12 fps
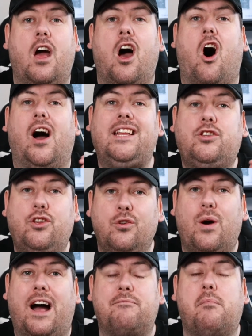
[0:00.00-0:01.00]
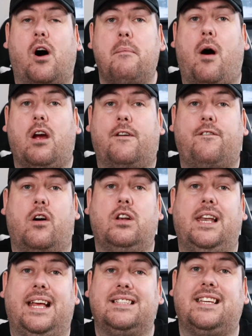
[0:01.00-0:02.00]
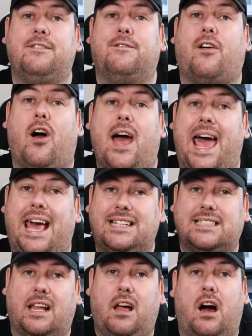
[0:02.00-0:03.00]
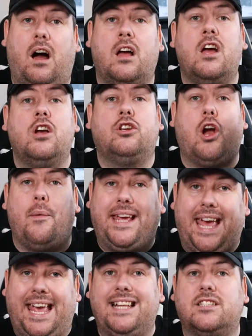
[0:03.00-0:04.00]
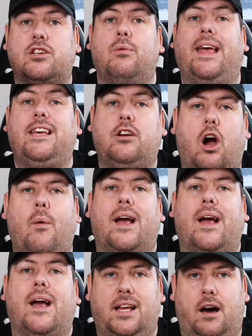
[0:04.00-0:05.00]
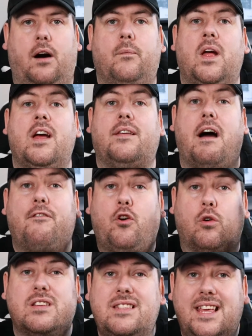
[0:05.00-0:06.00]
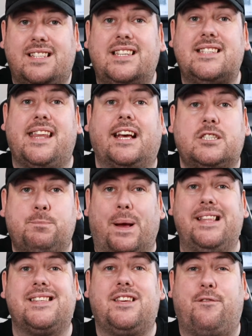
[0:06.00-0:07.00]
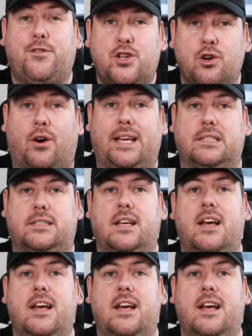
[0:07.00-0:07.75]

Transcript: I do have my microphone linked in via XLR going into a Go XLR. Now, of course, this is an expensive choice.